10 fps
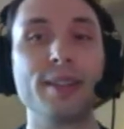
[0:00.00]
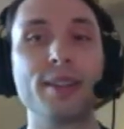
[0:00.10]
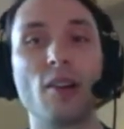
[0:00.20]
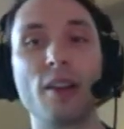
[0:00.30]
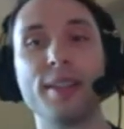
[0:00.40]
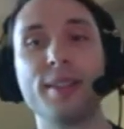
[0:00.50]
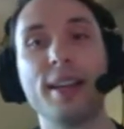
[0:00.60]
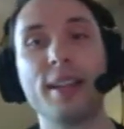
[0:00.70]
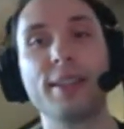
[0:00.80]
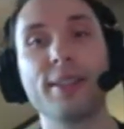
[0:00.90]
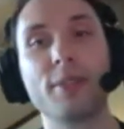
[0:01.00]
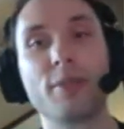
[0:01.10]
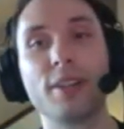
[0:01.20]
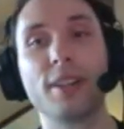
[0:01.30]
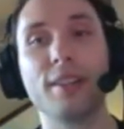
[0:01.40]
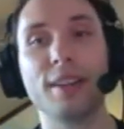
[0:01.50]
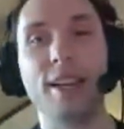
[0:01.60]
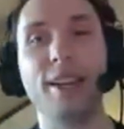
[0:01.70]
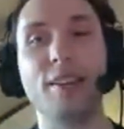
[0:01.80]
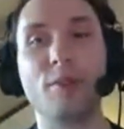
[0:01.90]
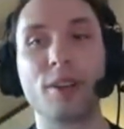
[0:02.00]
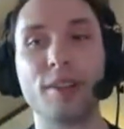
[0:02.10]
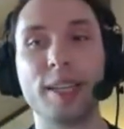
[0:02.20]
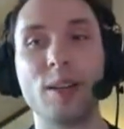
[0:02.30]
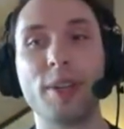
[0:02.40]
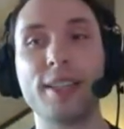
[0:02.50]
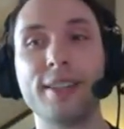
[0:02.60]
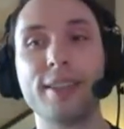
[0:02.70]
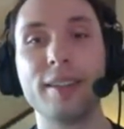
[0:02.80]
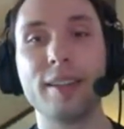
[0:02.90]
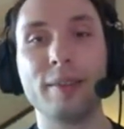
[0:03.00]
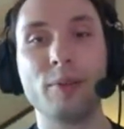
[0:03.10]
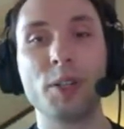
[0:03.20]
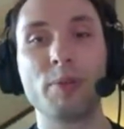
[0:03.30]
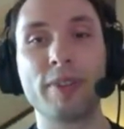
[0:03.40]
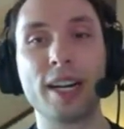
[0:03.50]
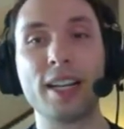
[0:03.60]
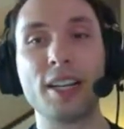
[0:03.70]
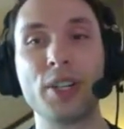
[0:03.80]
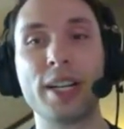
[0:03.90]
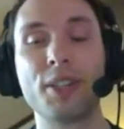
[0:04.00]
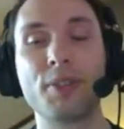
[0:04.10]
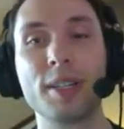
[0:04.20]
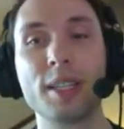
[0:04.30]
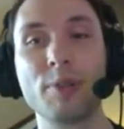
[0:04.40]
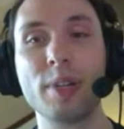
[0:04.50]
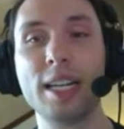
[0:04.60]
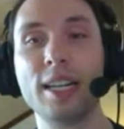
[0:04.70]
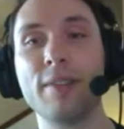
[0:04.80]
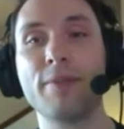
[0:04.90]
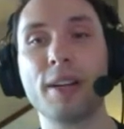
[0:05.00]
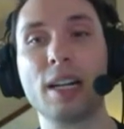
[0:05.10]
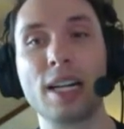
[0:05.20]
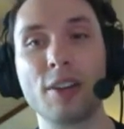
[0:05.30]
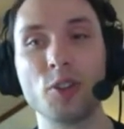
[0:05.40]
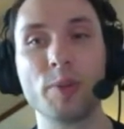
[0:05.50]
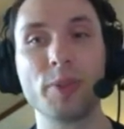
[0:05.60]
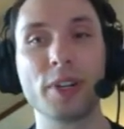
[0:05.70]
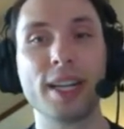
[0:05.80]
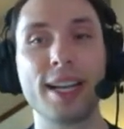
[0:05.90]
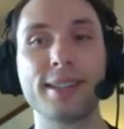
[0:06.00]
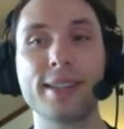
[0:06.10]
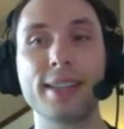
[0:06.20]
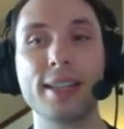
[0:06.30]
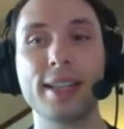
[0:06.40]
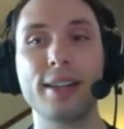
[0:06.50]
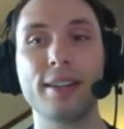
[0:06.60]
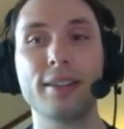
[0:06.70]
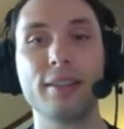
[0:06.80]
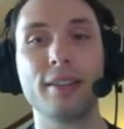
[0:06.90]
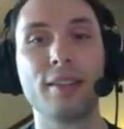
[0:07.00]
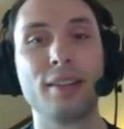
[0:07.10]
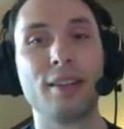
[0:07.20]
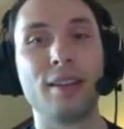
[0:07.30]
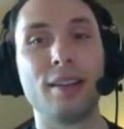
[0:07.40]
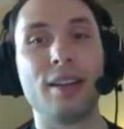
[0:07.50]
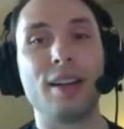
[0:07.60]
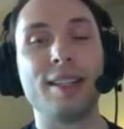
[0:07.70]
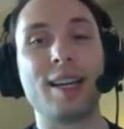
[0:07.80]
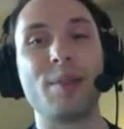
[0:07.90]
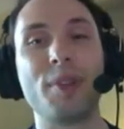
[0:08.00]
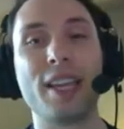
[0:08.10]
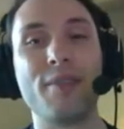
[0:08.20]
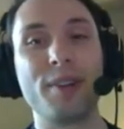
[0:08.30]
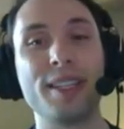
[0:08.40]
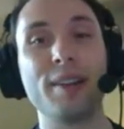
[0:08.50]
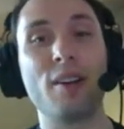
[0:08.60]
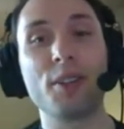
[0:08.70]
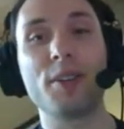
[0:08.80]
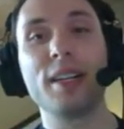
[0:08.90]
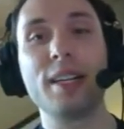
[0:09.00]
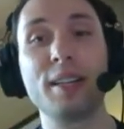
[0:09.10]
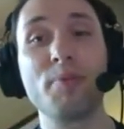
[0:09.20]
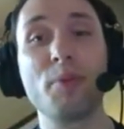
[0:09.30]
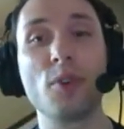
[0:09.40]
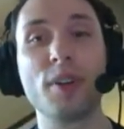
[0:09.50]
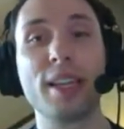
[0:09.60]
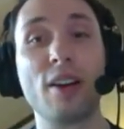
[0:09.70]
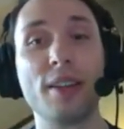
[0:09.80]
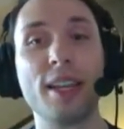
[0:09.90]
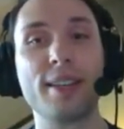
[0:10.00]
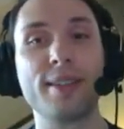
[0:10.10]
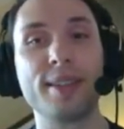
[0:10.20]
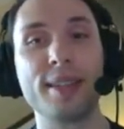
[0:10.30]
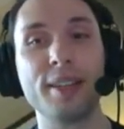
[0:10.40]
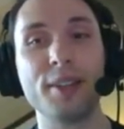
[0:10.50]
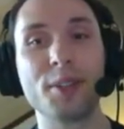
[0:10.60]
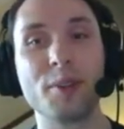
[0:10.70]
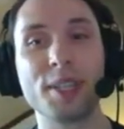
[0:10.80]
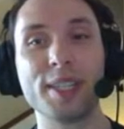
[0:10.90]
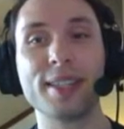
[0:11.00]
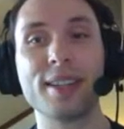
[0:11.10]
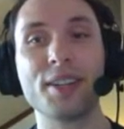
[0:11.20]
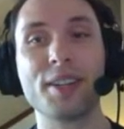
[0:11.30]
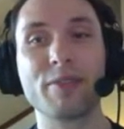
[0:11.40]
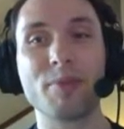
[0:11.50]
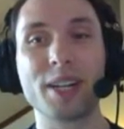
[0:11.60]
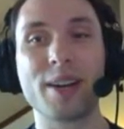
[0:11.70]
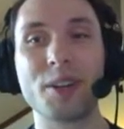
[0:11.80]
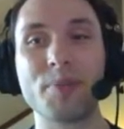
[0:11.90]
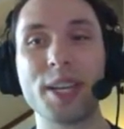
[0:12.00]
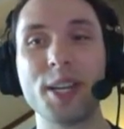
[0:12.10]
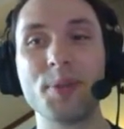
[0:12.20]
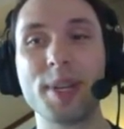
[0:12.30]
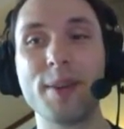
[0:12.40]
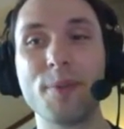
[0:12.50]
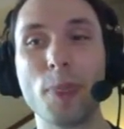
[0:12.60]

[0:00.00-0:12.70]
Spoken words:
All this data gets stored in an Oracle database, which provided a challenge for us because we needed to figure out how Drupal could access that data. On top of that, we also needed to port all that existing user business logic from Java to PHP.